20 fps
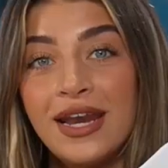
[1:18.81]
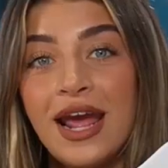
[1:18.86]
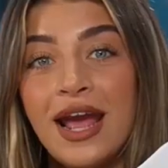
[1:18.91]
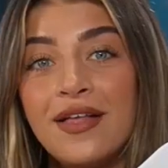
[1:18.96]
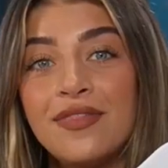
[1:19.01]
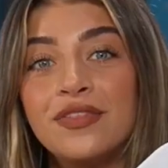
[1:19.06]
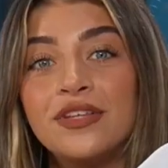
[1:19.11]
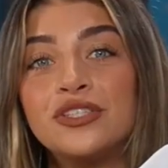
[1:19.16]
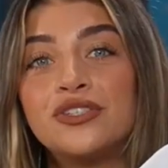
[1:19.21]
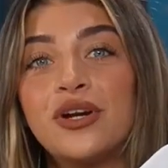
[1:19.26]

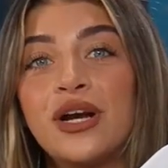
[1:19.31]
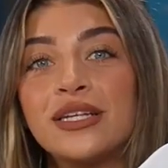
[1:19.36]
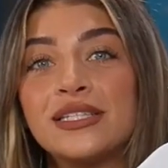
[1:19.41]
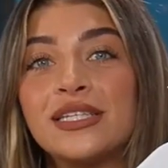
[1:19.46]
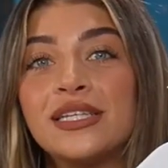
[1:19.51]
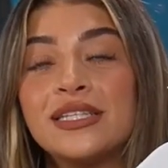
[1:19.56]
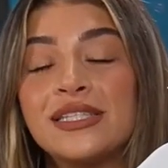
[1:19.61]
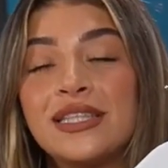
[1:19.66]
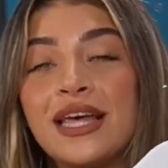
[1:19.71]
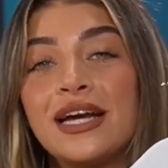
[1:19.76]
and the
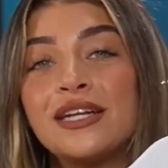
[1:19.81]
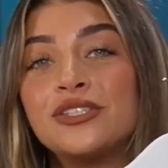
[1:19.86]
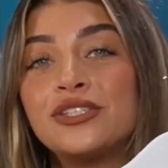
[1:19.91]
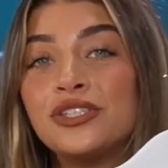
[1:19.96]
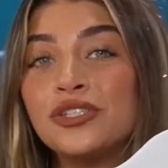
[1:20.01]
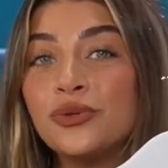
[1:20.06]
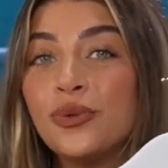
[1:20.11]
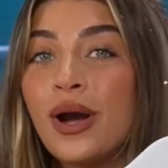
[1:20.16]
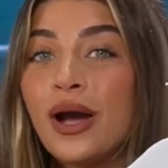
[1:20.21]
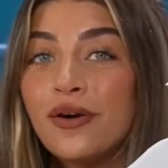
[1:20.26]
dresses that
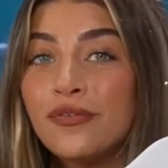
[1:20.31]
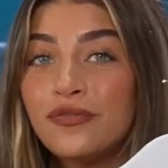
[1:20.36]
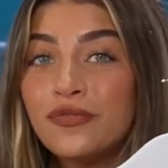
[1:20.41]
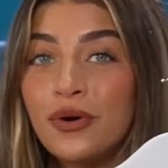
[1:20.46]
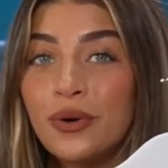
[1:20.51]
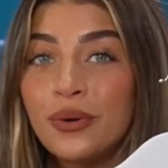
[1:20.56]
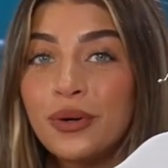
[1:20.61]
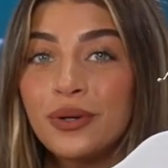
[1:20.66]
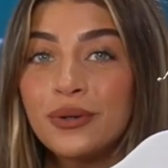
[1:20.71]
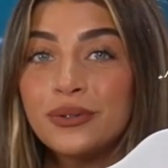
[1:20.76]
do have
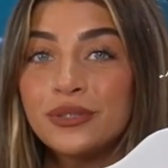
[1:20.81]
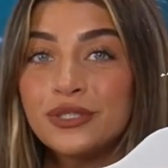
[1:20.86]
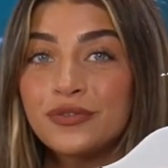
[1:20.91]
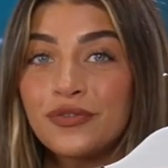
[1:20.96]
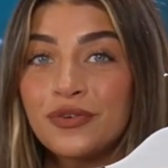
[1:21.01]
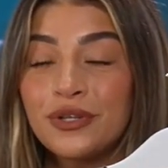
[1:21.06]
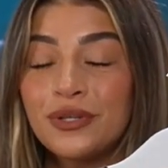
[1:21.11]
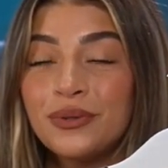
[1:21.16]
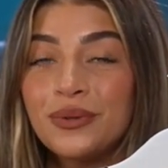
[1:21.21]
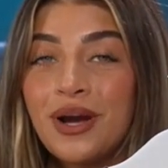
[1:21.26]
photos
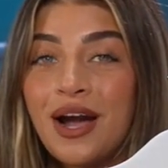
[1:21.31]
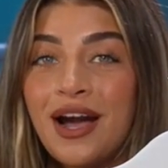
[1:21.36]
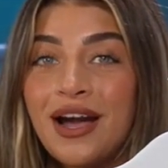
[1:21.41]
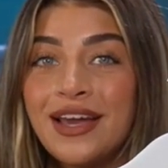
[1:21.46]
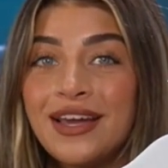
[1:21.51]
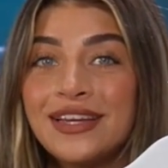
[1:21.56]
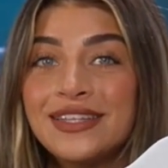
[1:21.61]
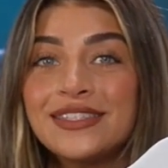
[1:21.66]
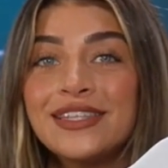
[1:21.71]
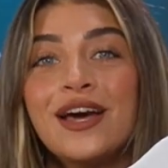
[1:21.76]
for you
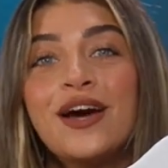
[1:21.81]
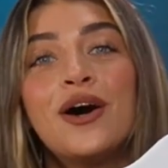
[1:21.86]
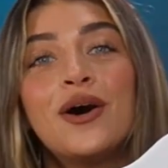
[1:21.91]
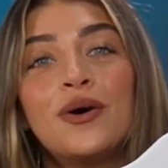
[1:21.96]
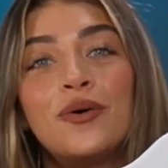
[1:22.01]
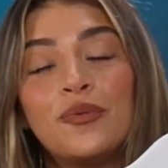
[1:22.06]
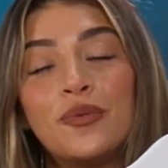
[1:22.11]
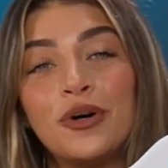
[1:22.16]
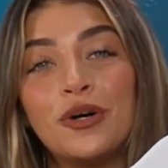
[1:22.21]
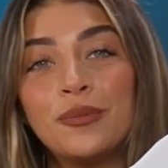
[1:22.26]
guys
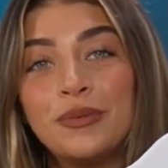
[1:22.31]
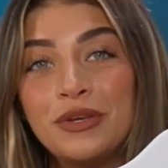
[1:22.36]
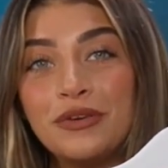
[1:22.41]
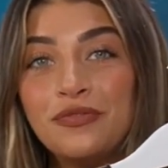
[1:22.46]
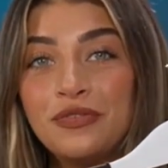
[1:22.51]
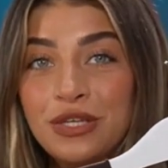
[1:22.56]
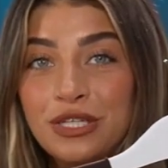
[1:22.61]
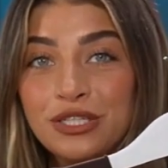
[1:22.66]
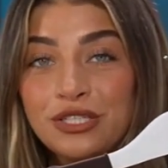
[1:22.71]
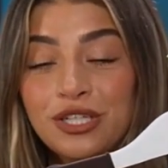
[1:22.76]
will be
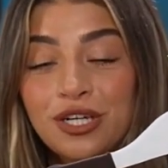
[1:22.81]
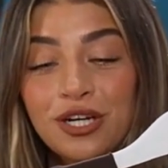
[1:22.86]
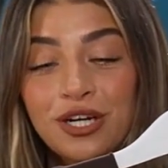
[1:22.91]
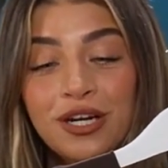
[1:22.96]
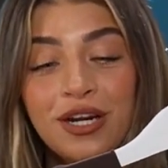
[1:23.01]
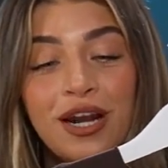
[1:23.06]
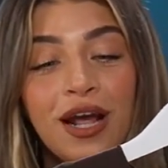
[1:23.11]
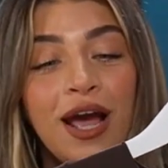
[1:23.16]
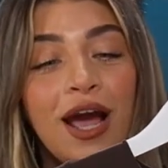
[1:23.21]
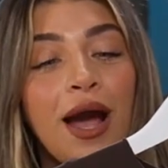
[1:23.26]

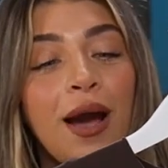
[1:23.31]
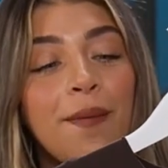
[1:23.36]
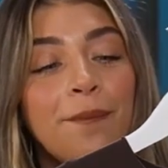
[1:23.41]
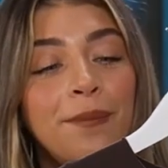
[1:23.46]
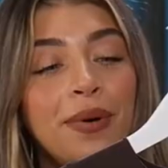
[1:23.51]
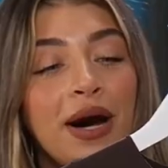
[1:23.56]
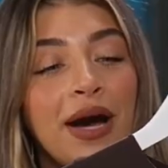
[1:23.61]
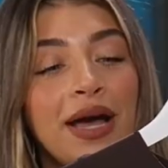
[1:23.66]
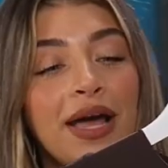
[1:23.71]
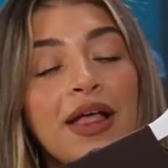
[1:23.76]
featured.
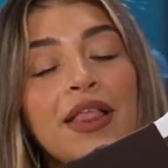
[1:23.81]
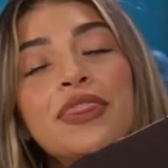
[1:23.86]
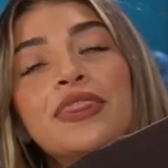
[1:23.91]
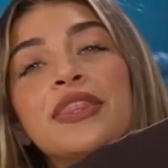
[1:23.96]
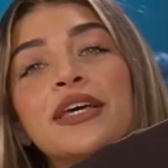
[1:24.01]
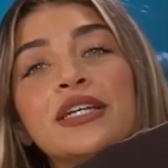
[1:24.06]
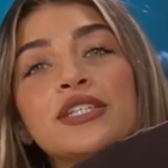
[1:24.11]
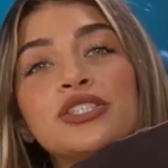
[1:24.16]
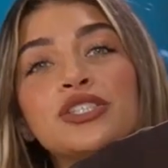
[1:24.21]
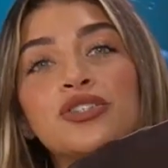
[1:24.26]
But
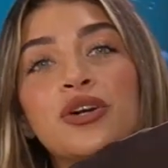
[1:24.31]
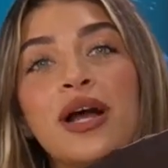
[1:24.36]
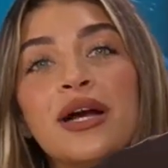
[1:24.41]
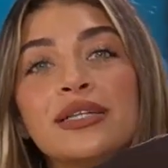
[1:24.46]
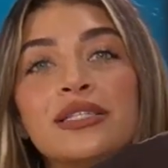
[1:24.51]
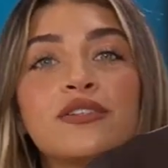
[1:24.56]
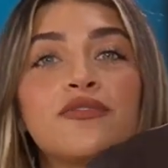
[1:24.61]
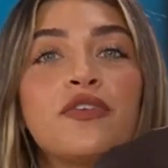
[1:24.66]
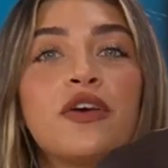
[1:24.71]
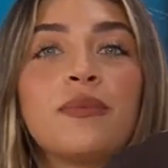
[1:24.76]
this
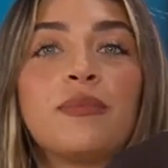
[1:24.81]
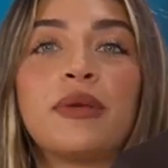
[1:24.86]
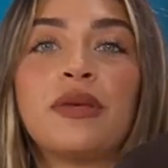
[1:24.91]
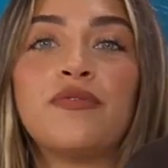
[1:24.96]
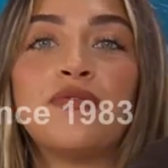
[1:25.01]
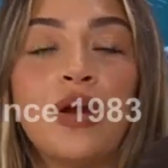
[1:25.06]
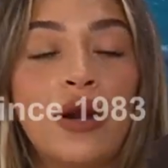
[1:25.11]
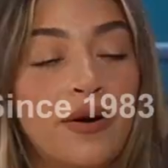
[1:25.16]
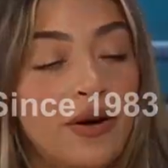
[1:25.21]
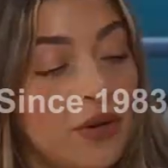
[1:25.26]
dress fit me
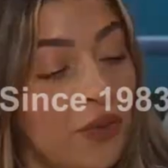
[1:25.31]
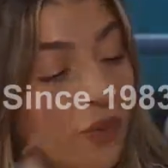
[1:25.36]
very